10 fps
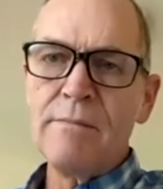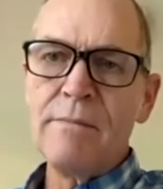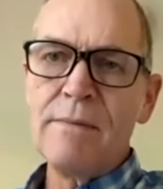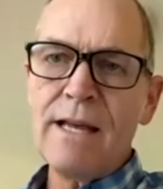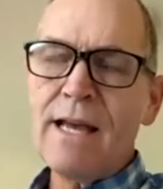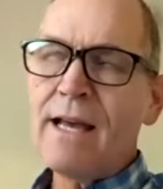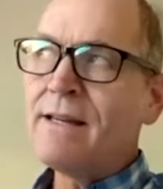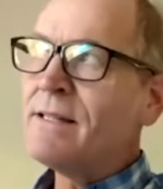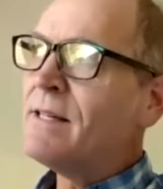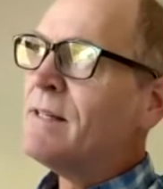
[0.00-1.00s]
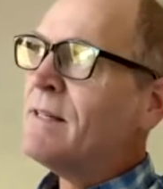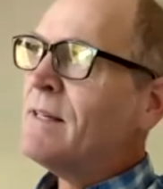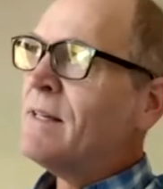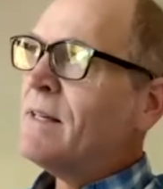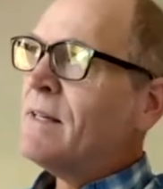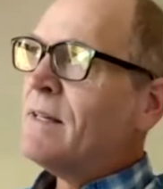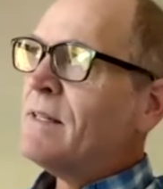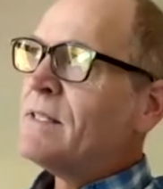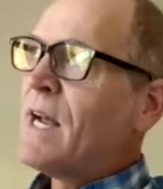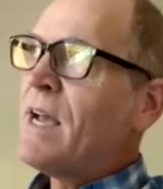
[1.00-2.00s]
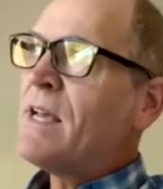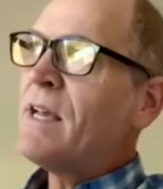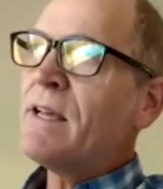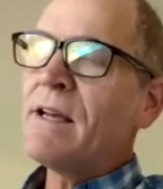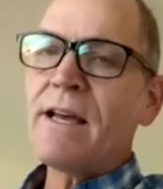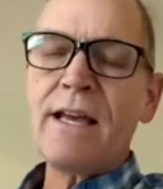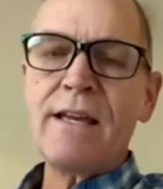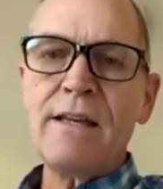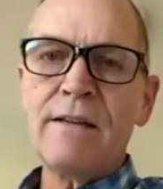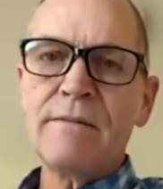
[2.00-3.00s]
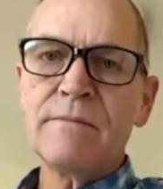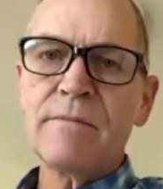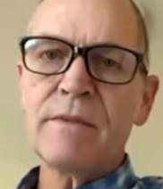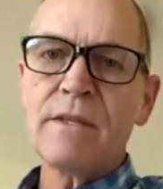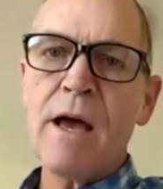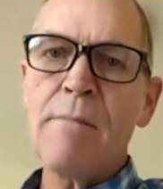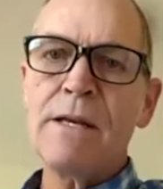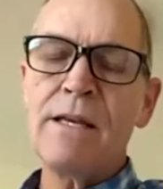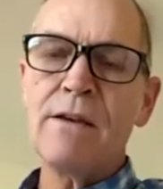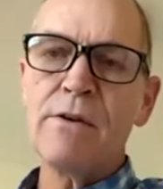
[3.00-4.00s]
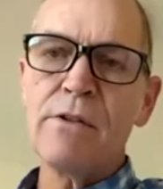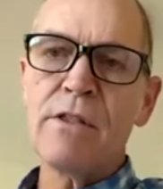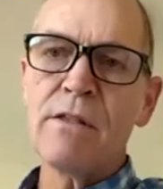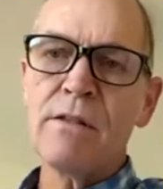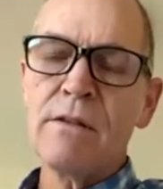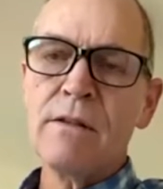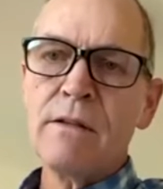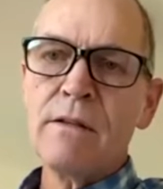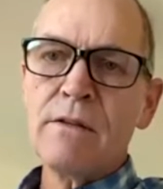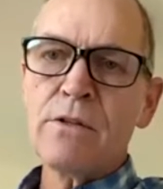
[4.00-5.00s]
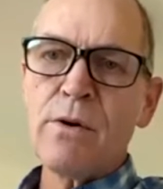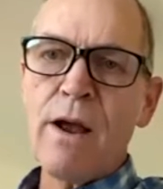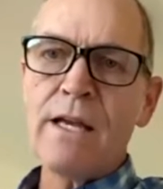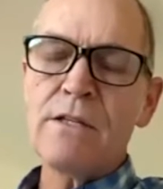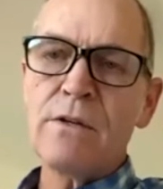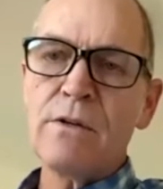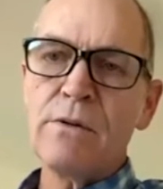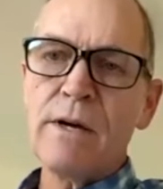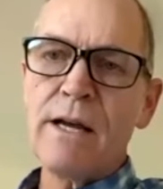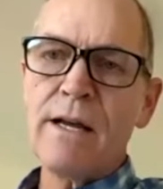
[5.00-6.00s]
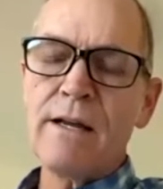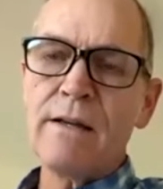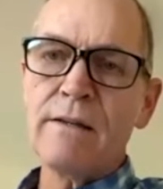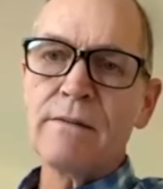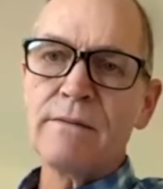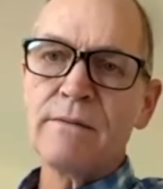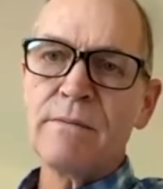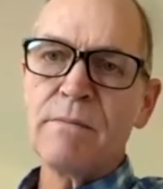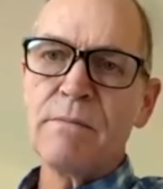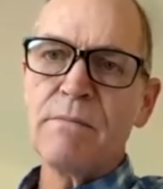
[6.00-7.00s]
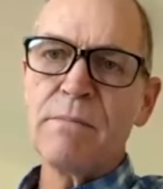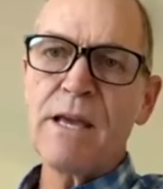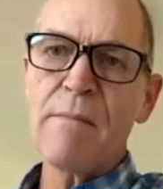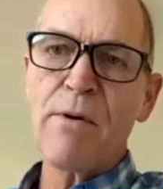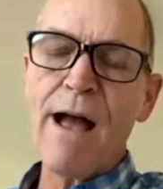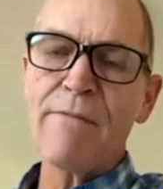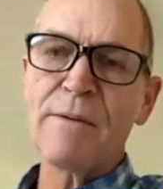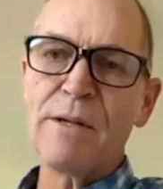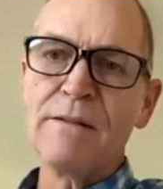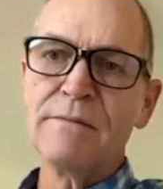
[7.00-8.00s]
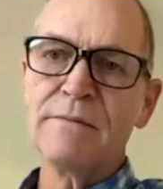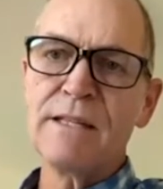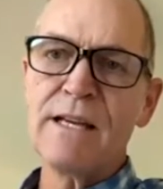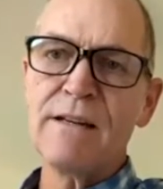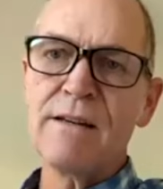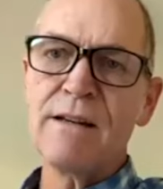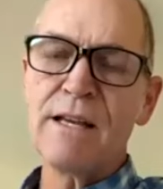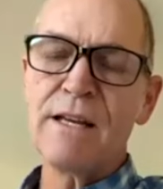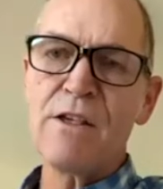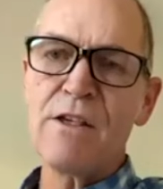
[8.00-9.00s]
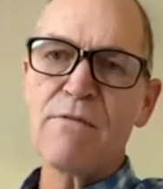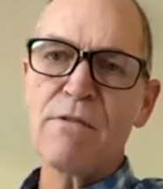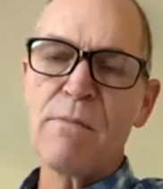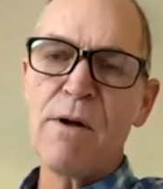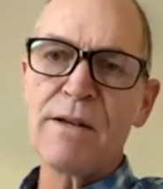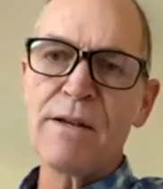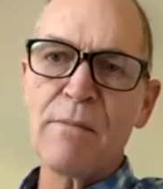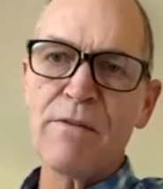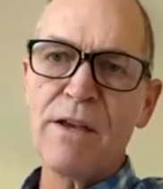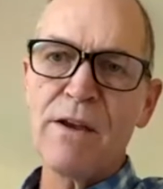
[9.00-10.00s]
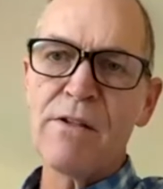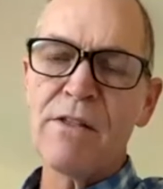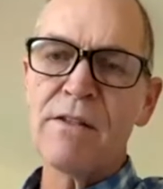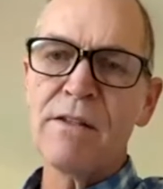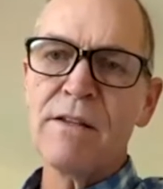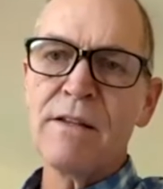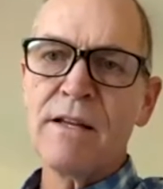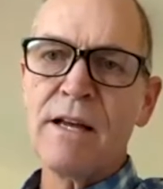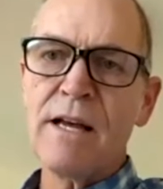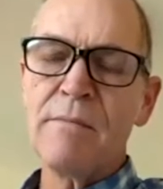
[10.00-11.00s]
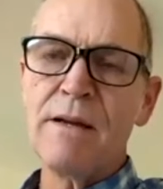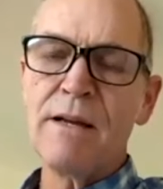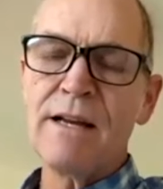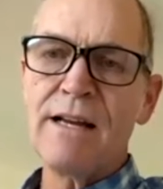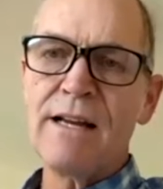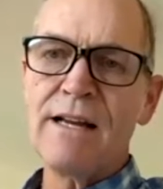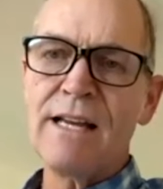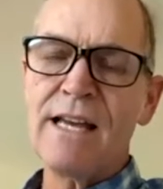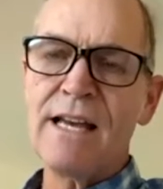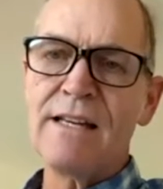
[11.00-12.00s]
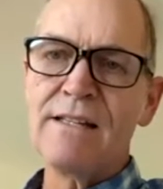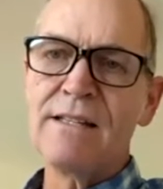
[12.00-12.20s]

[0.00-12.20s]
and tying a company who's trying to become profitable in a small number of years, and